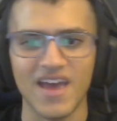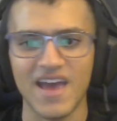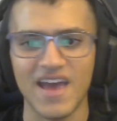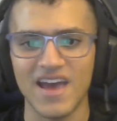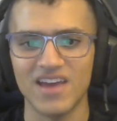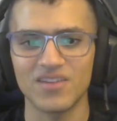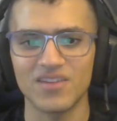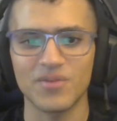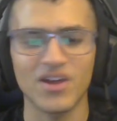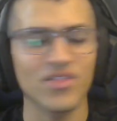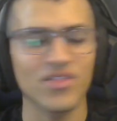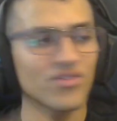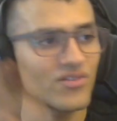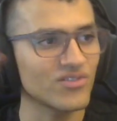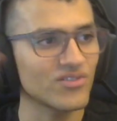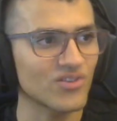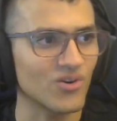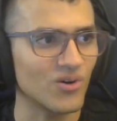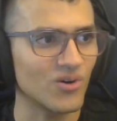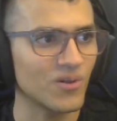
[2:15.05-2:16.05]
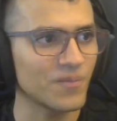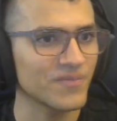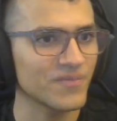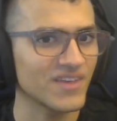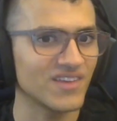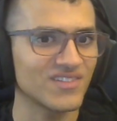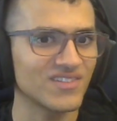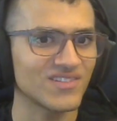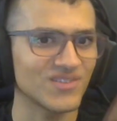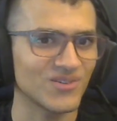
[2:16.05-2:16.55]
And my third goal
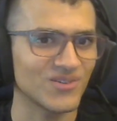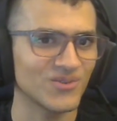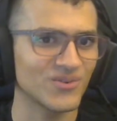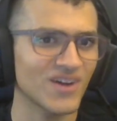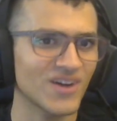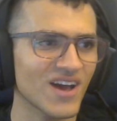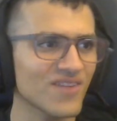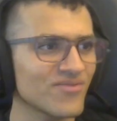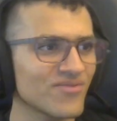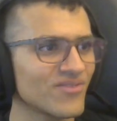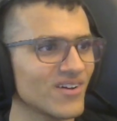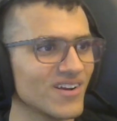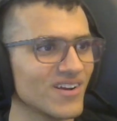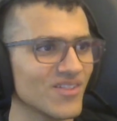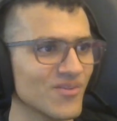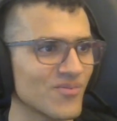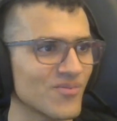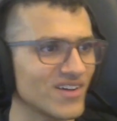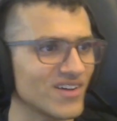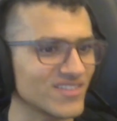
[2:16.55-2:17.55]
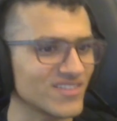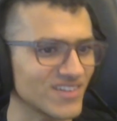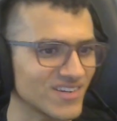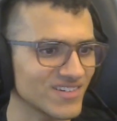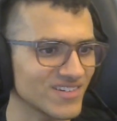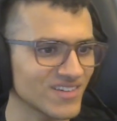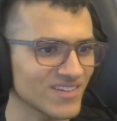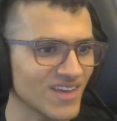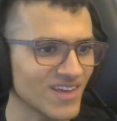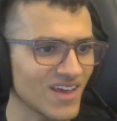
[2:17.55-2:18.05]
is to have fun in the
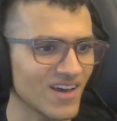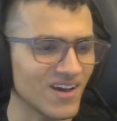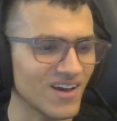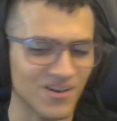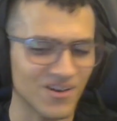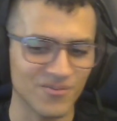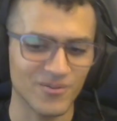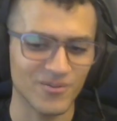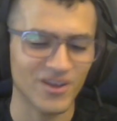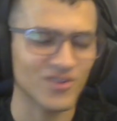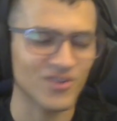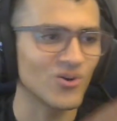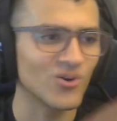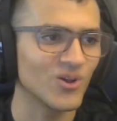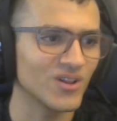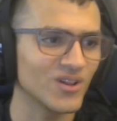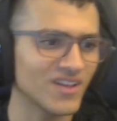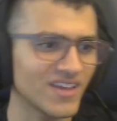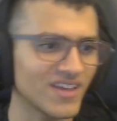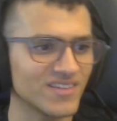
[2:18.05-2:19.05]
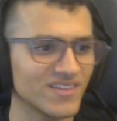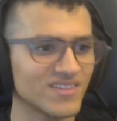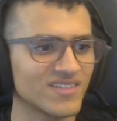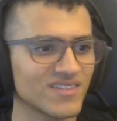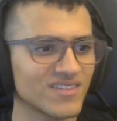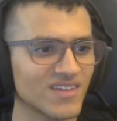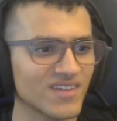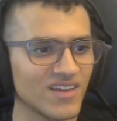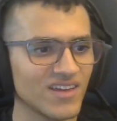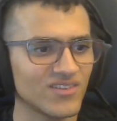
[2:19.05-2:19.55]
process. Uh, my goal
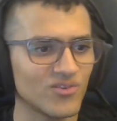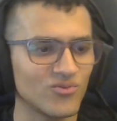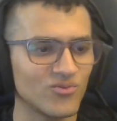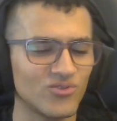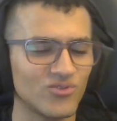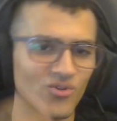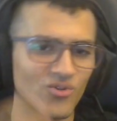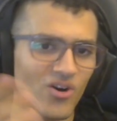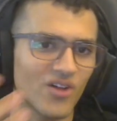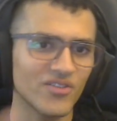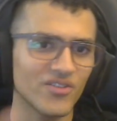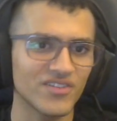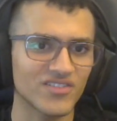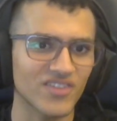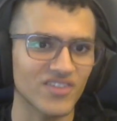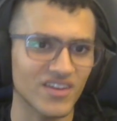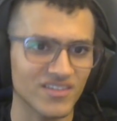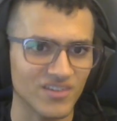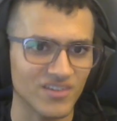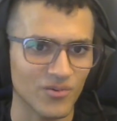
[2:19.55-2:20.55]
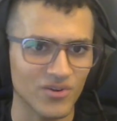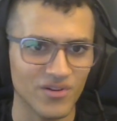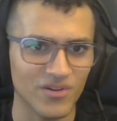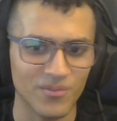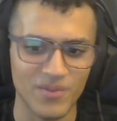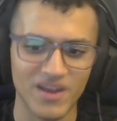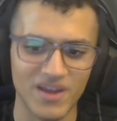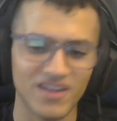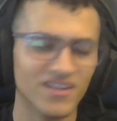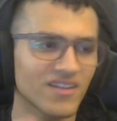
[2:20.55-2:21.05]
is to do all these things. I want
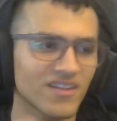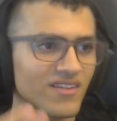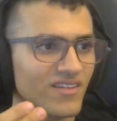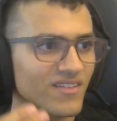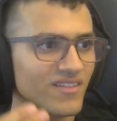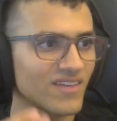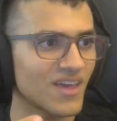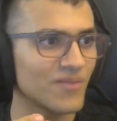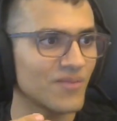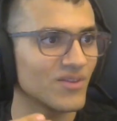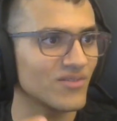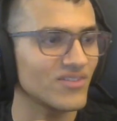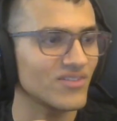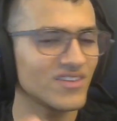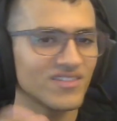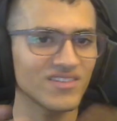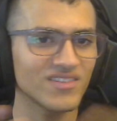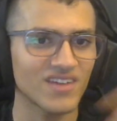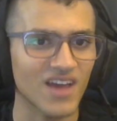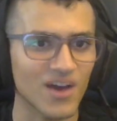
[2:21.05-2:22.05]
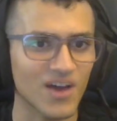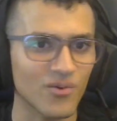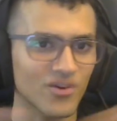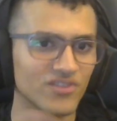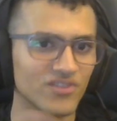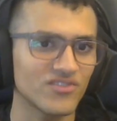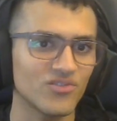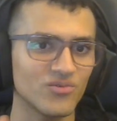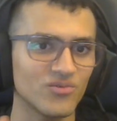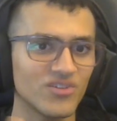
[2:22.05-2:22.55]
to make game dev easy. I
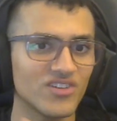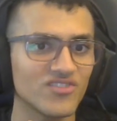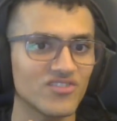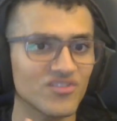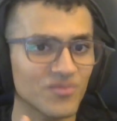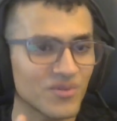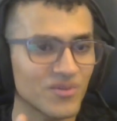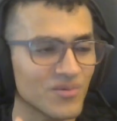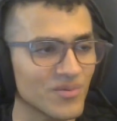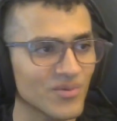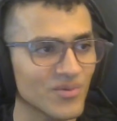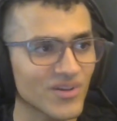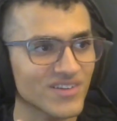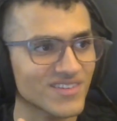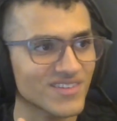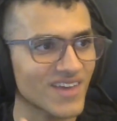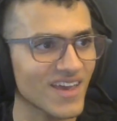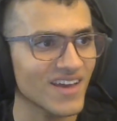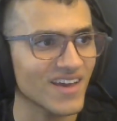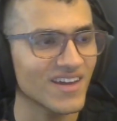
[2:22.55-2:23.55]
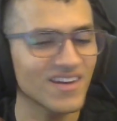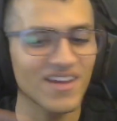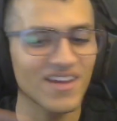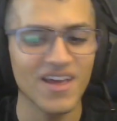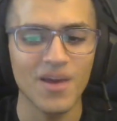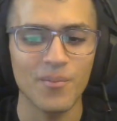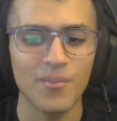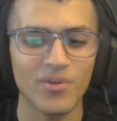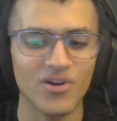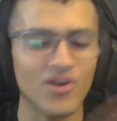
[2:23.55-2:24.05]
want to teach as many people as I can,
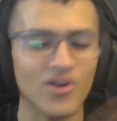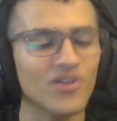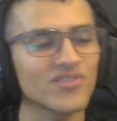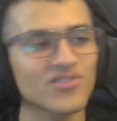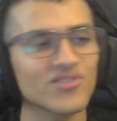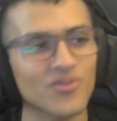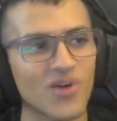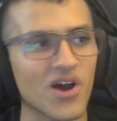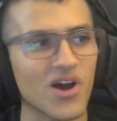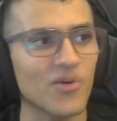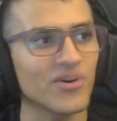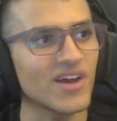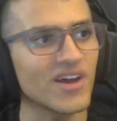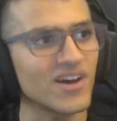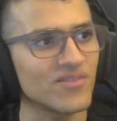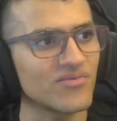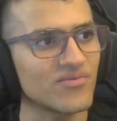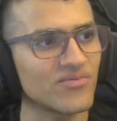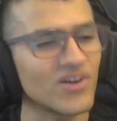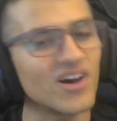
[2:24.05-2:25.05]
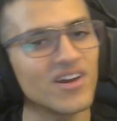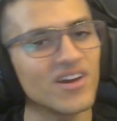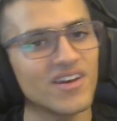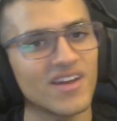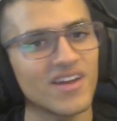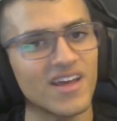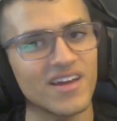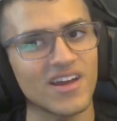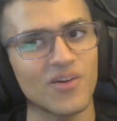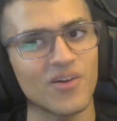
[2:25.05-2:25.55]
but also I want to fun
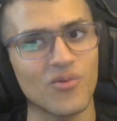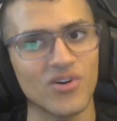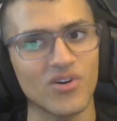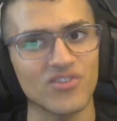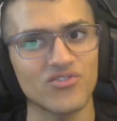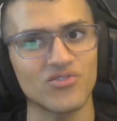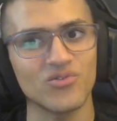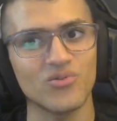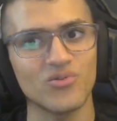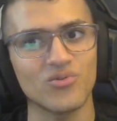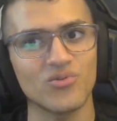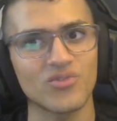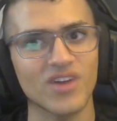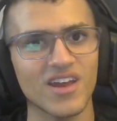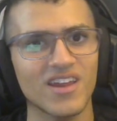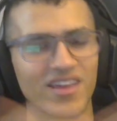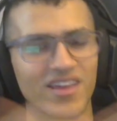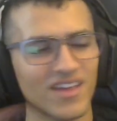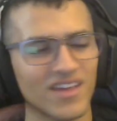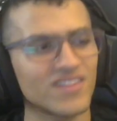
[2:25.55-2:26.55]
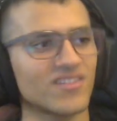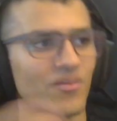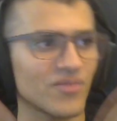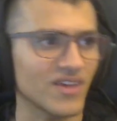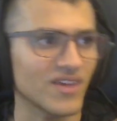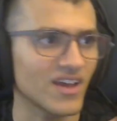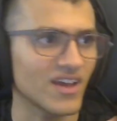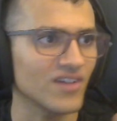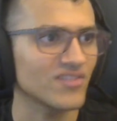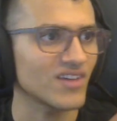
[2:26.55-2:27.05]
and I want to kind of get
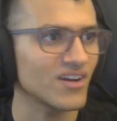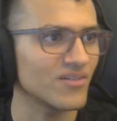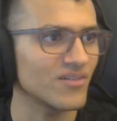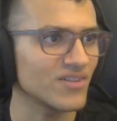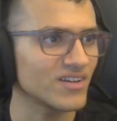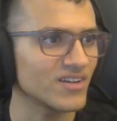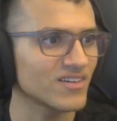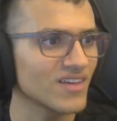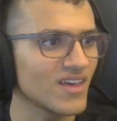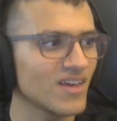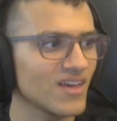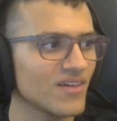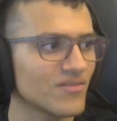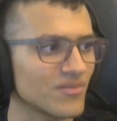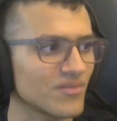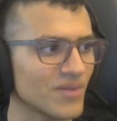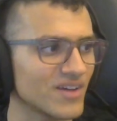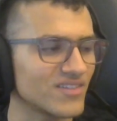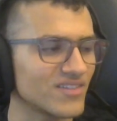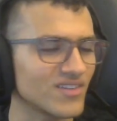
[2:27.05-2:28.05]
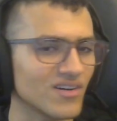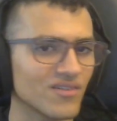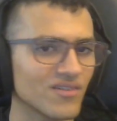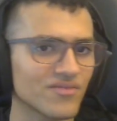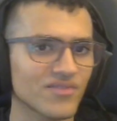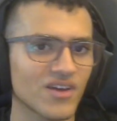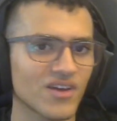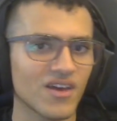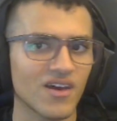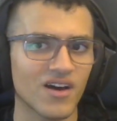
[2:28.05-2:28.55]
something else out of it for
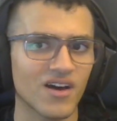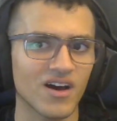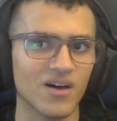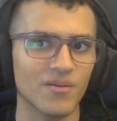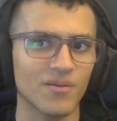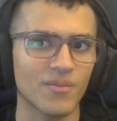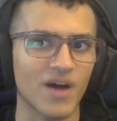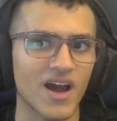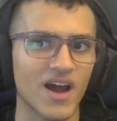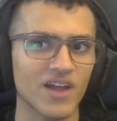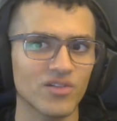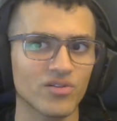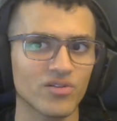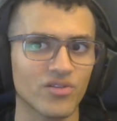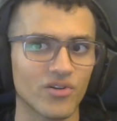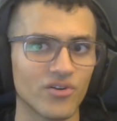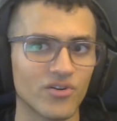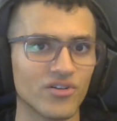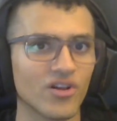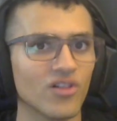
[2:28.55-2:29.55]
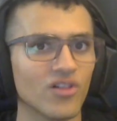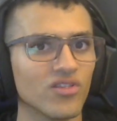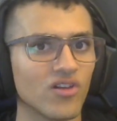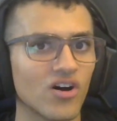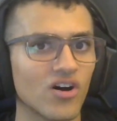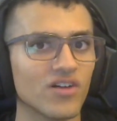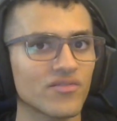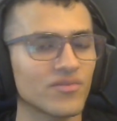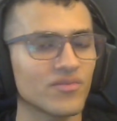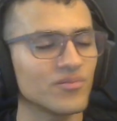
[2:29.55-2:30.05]
myself. Um, I learn a
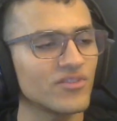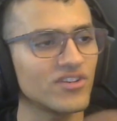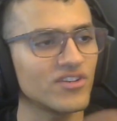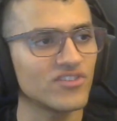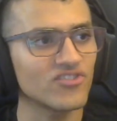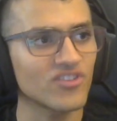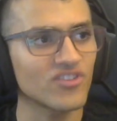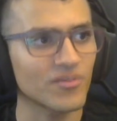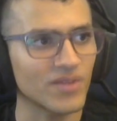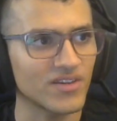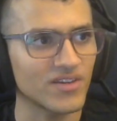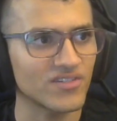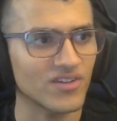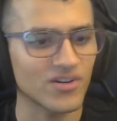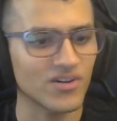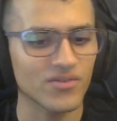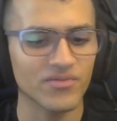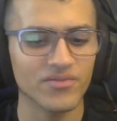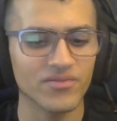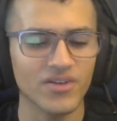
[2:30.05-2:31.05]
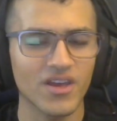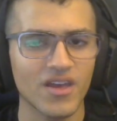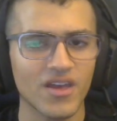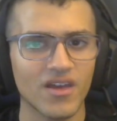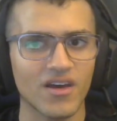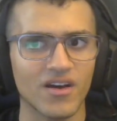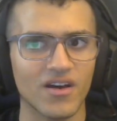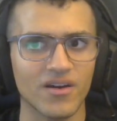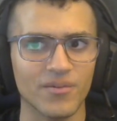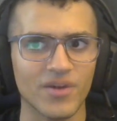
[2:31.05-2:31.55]
lot from teaching myself.
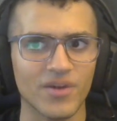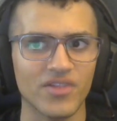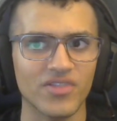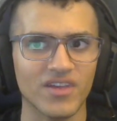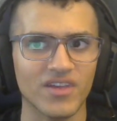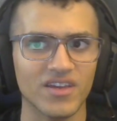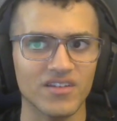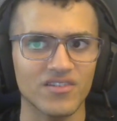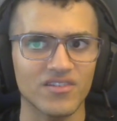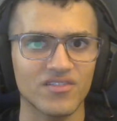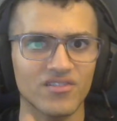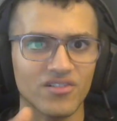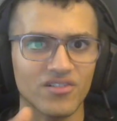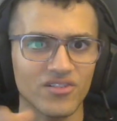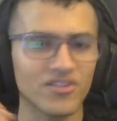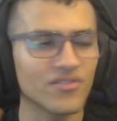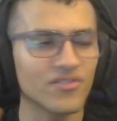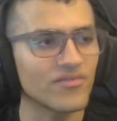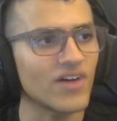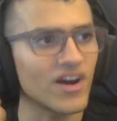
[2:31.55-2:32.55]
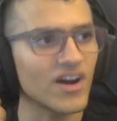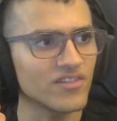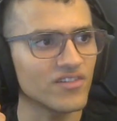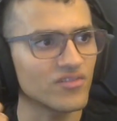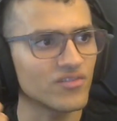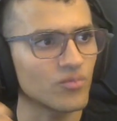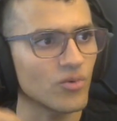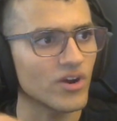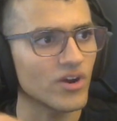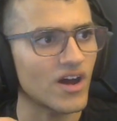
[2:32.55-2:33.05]
Um, I think it
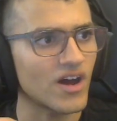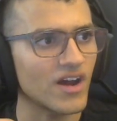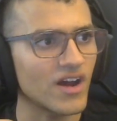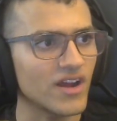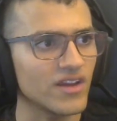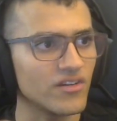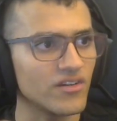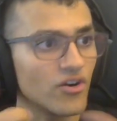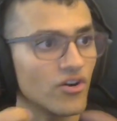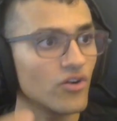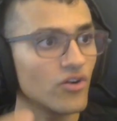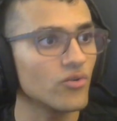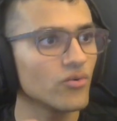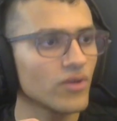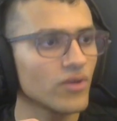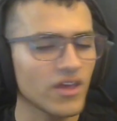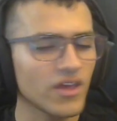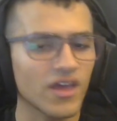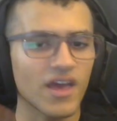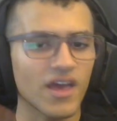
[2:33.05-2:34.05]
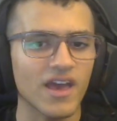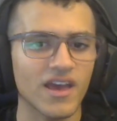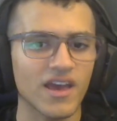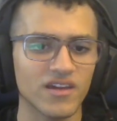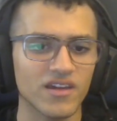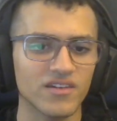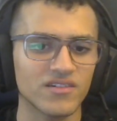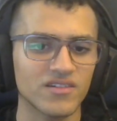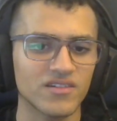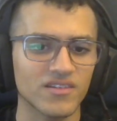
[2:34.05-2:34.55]
solidifies what I know
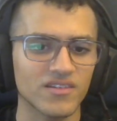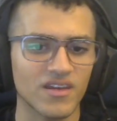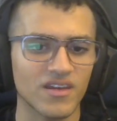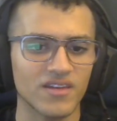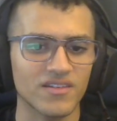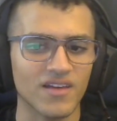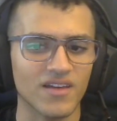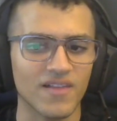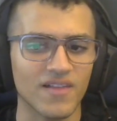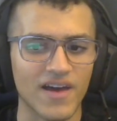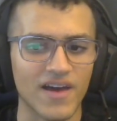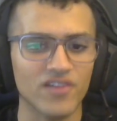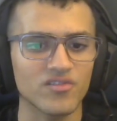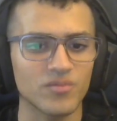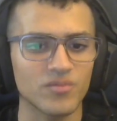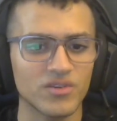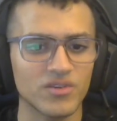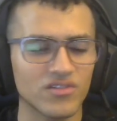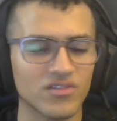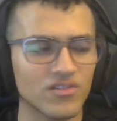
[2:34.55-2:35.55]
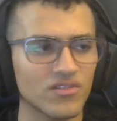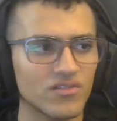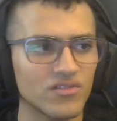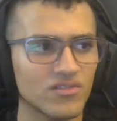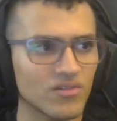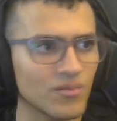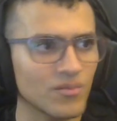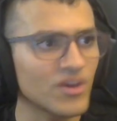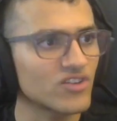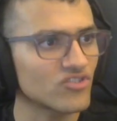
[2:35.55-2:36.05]
and it allows me to,
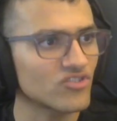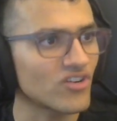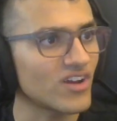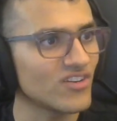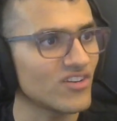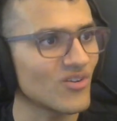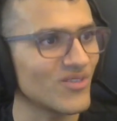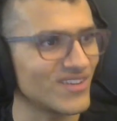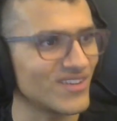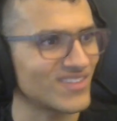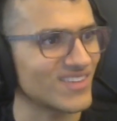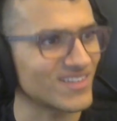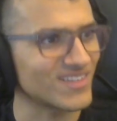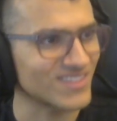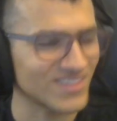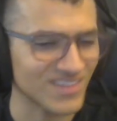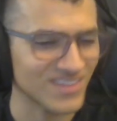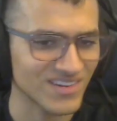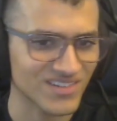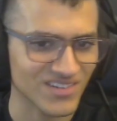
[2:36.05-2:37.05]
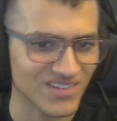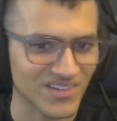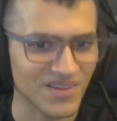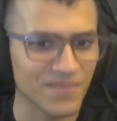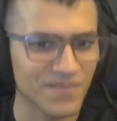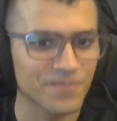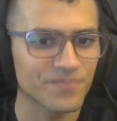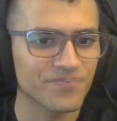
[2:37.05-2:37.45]
to make sure I know these things essentially.